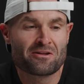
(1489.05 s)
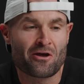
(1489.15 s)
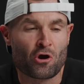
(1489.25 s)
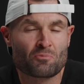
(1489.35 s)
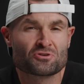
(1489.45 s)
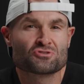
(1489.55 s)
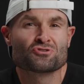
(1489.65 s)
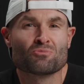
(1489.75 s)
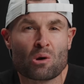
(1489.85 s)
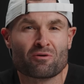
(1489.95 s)
I hope this is
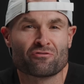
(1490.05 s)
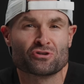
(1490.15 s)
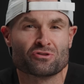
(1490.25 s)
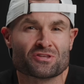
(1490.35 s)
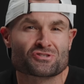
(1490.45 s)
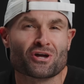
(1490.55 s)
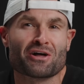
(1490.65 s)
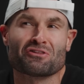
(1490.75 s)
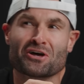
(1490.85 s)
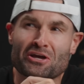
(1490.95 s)
a moment for you that's
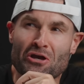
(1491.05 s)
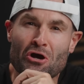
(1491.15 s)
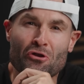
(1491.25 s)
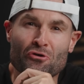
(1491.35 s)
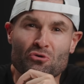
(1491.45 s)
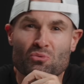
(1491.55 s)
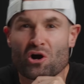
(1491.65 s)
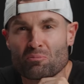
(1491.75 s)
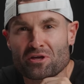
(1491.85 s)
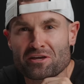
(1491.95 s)
not like
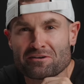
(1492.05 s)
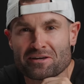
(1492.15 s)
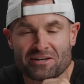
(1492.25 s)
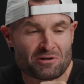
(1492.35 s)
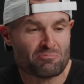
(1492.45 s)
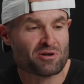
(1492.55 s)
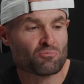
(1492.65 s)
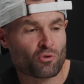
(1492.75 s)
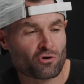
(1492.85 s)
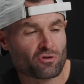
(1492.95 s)
underwhelming and a bit
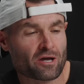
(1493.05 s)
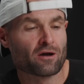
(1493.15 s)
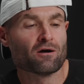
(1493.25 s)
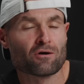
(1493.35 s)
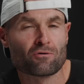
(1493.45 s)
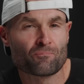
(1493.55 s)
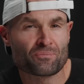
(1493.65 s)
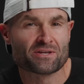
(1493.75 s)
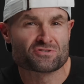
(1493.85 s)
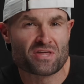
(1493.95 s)
more like, oh,
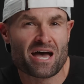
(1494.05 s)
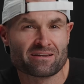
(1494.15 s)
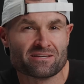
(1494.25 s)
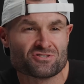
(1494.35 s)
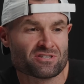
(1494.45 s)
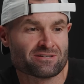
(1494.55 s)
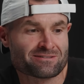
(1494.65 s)
it's that easy.